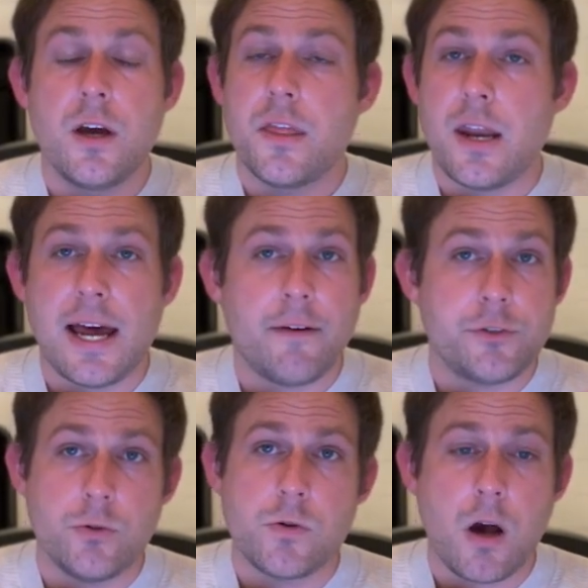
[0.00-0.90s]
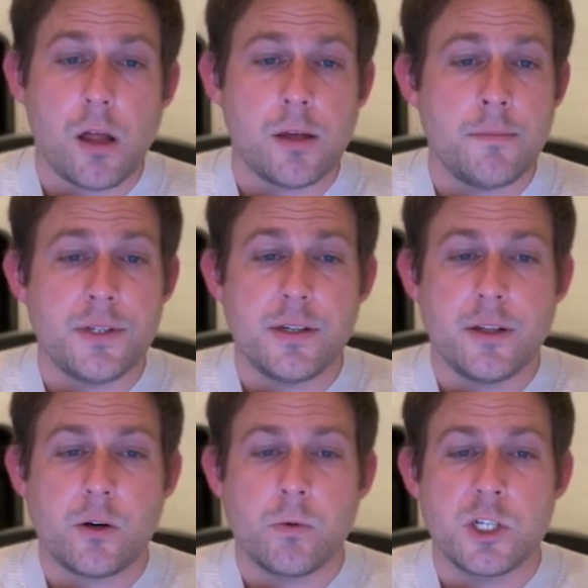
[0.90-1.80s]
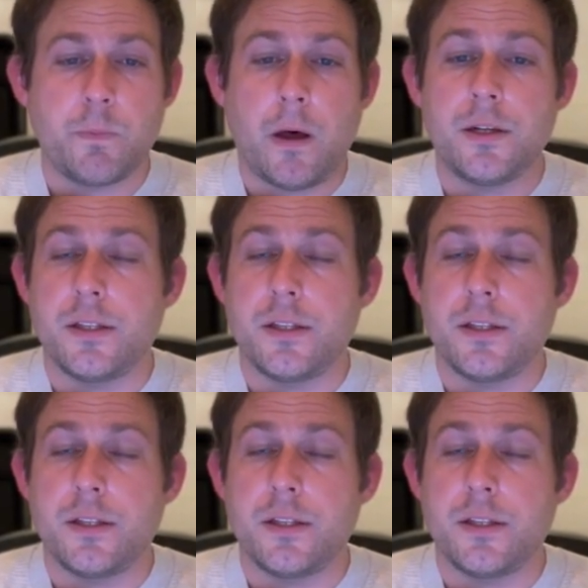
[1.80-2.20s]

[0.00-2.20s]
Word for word: that have two columns that correspond